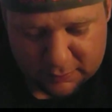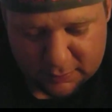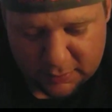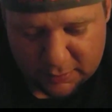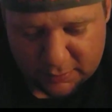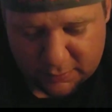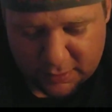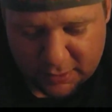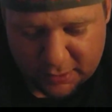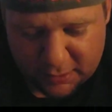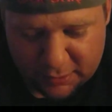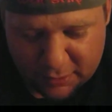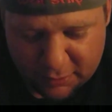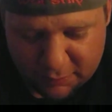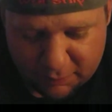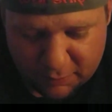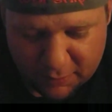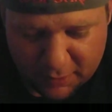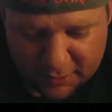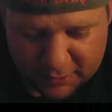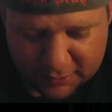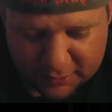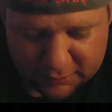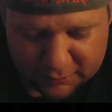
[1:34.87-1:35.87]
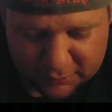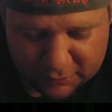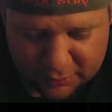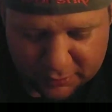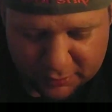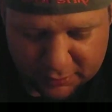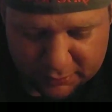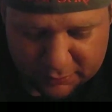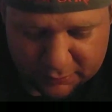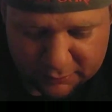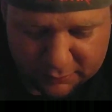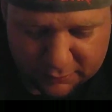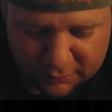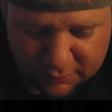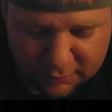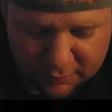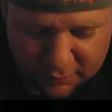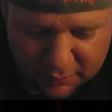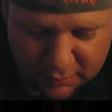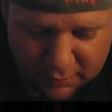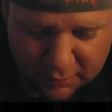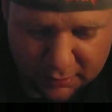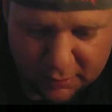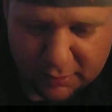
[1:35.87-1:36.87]
Okay, no breaking. Good.
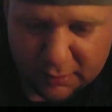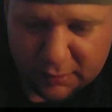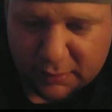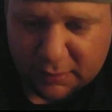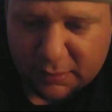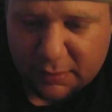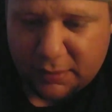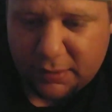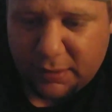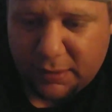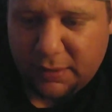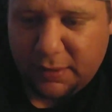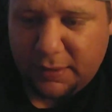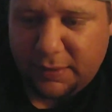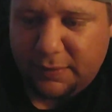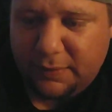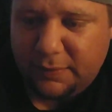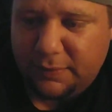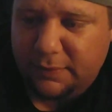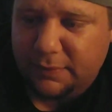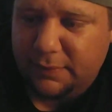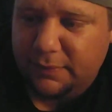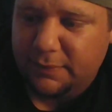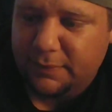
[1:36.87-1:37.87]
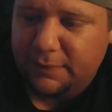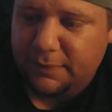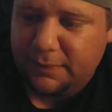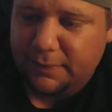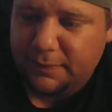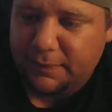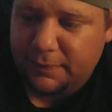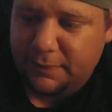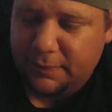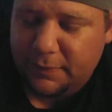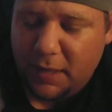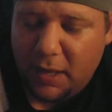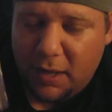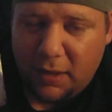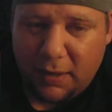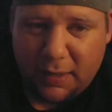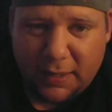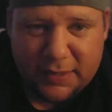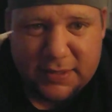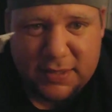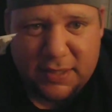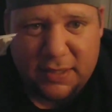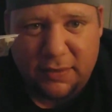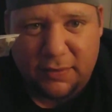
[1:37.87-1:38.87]
Good. Oh,
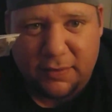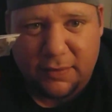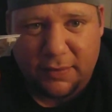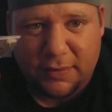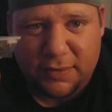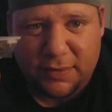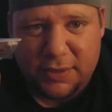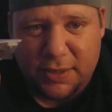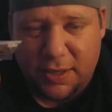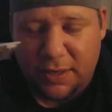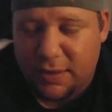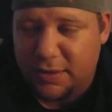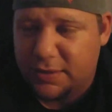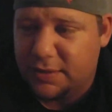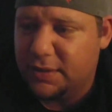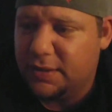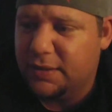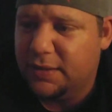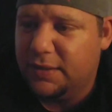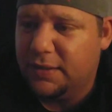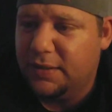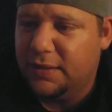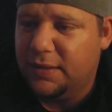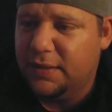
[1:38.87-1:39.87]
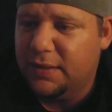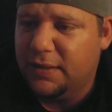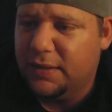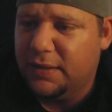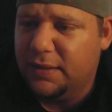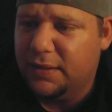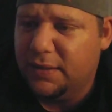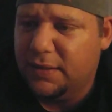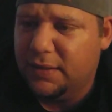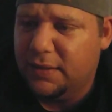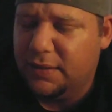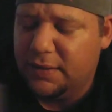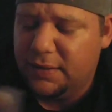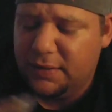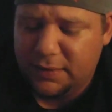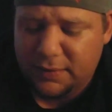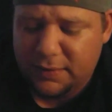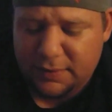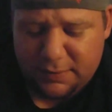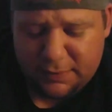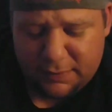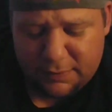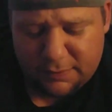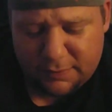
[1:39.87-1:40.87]
that's a cute little charger.
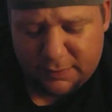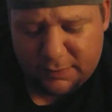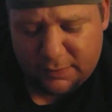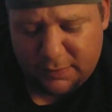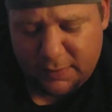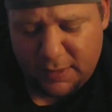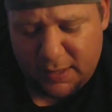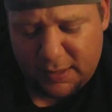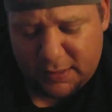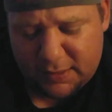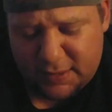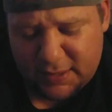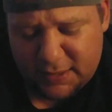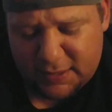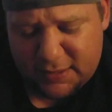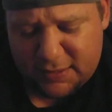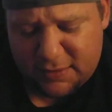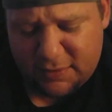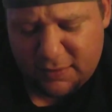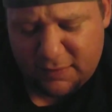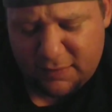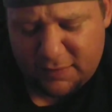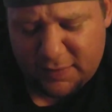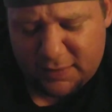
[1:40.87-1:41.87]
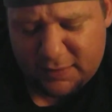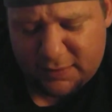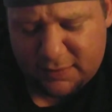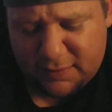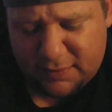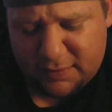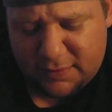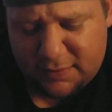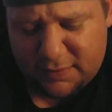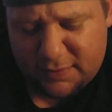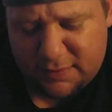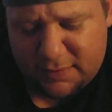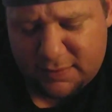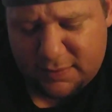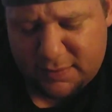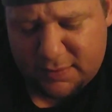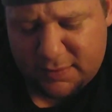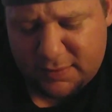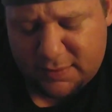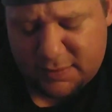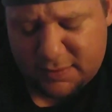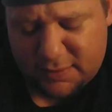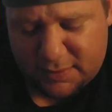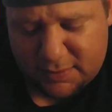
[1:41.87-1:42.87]
Wow, it takes two different
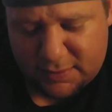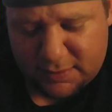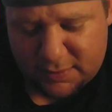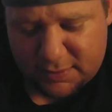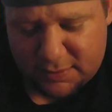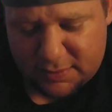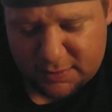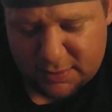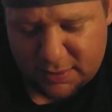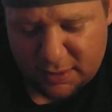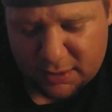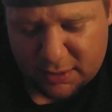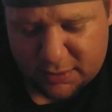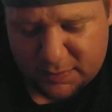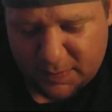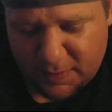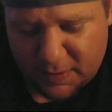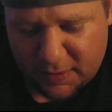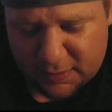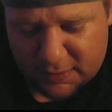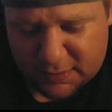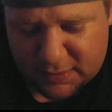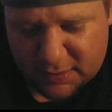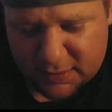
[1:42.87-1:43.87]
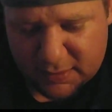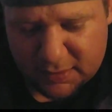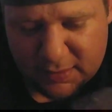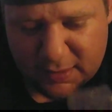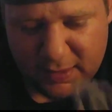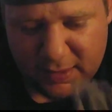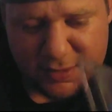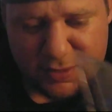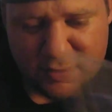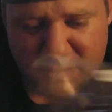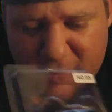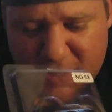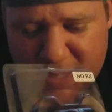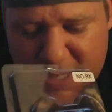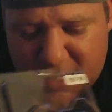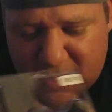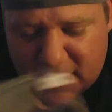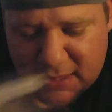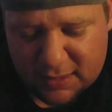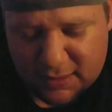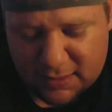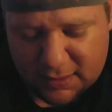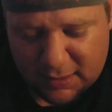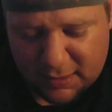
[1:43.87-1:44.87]
charge parts. That's unique.
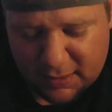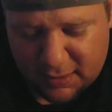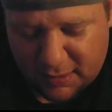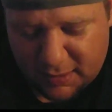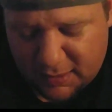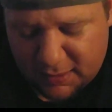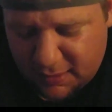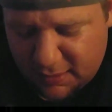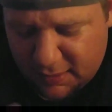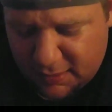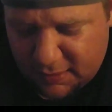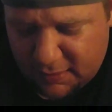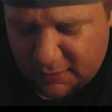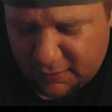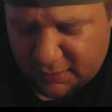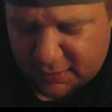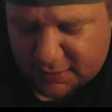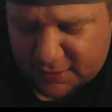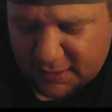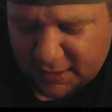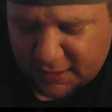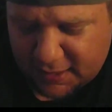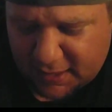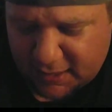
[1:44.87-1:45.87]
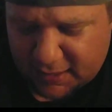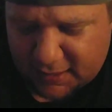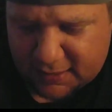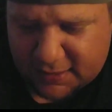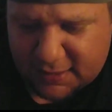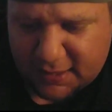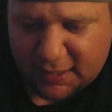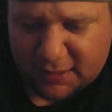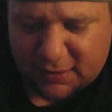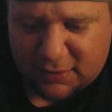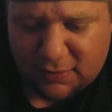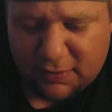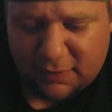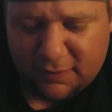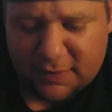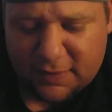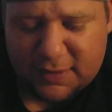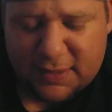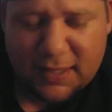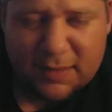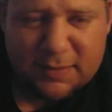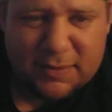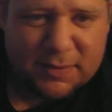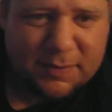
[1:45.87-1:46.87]
Looks like it can take two
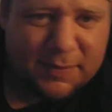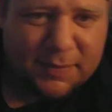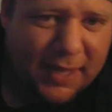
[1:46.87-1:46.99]
different types of